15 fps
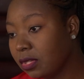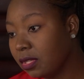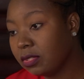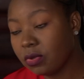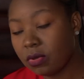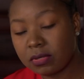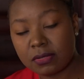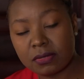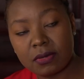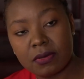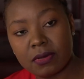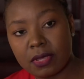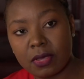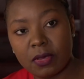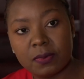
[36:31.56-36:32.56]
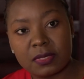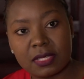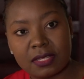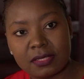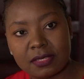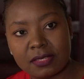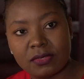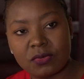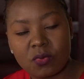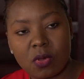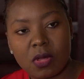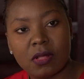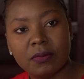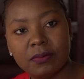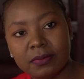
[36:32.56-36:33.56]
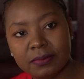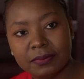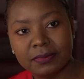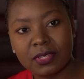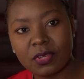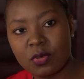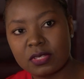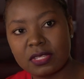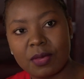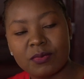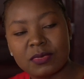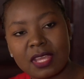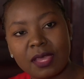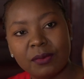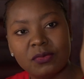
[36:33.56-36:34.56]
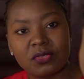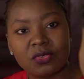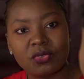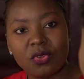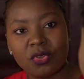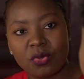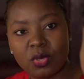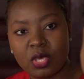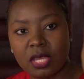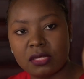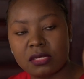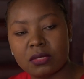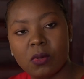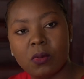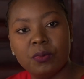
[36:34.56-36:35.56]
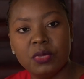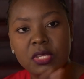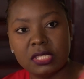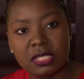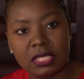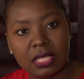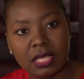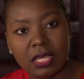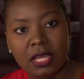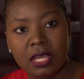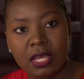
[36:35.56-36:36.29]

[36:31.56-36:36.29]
It also helps us as well. Wow. So sometimes, you know, you get so busy